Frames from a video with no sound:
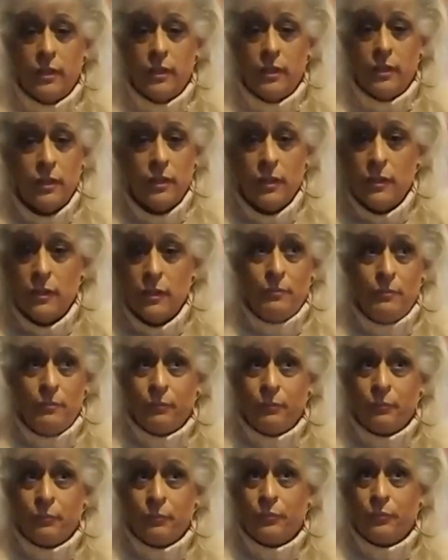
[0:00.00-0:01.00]
So,
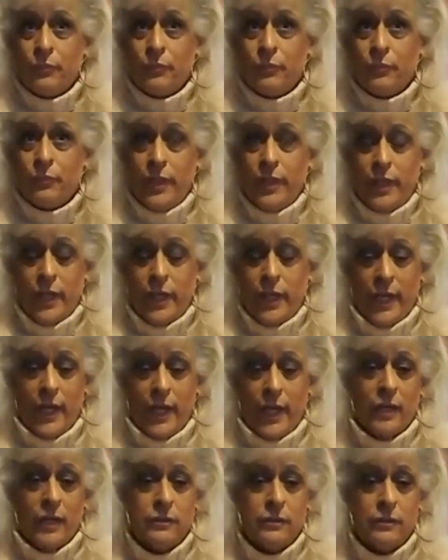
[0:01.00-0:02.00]

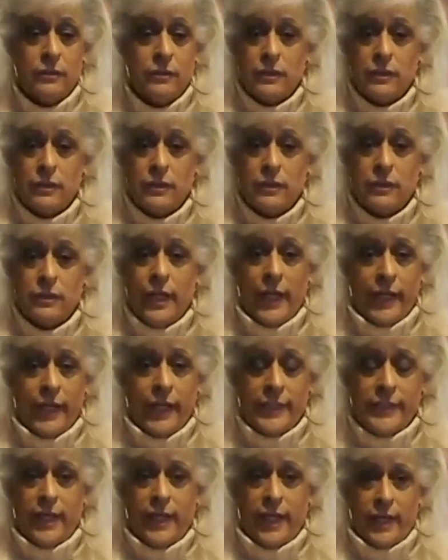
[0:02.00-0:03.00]
yeah, it
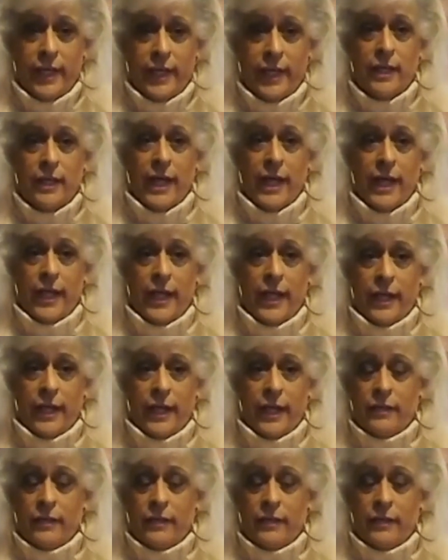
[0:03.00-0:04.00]
gets irritating.
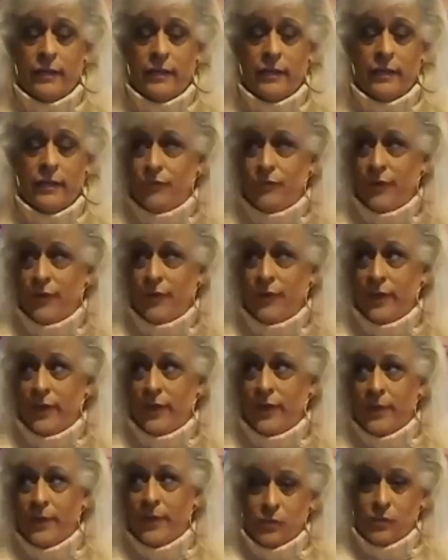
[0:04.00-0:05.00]
Like if anybody tries
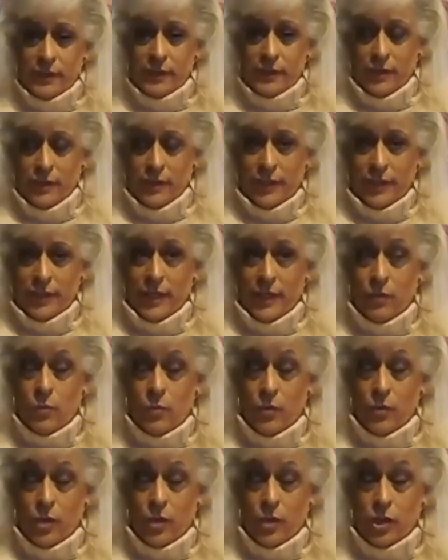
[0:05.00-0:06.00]
to mess with my Star Trek
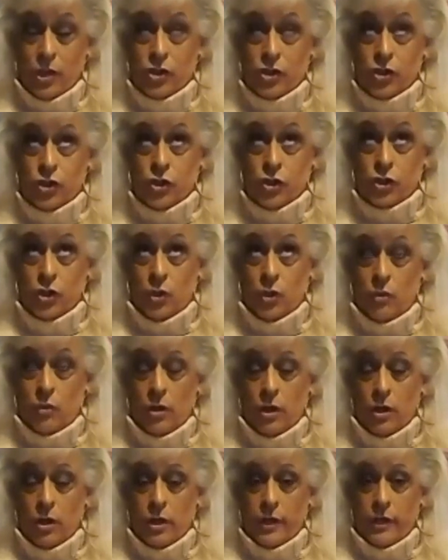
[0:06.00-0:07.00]
that I worked so
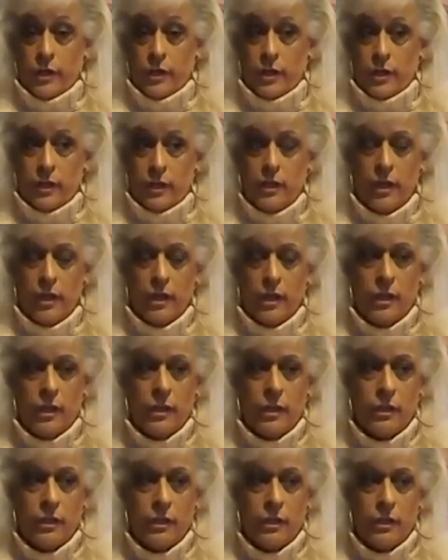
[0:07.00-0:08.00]
hard on, because I
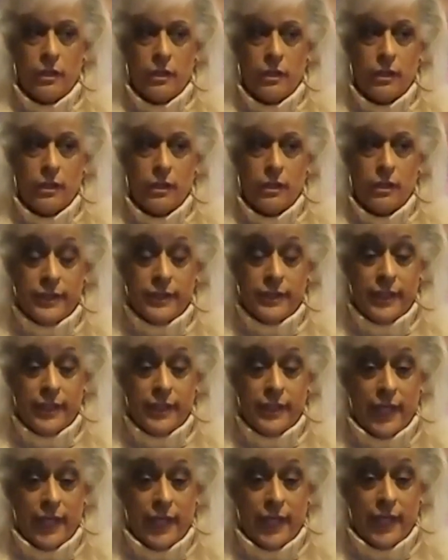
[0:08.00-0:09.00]
designed
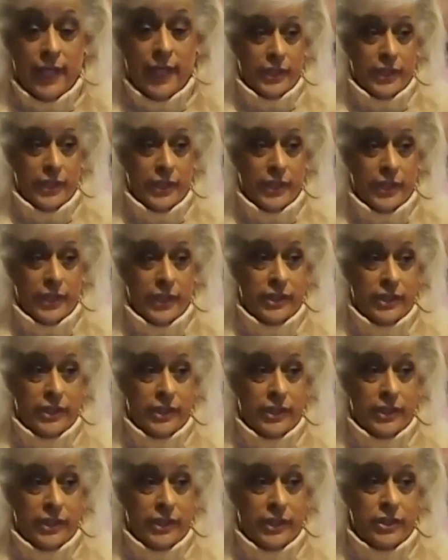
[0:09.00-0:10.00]
everything, the bridge, the
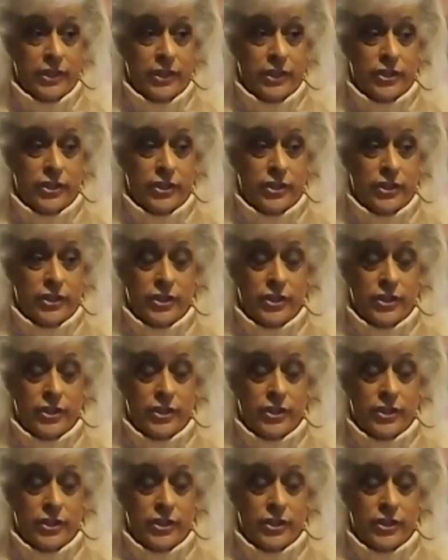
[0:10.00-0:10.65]
ship, everything.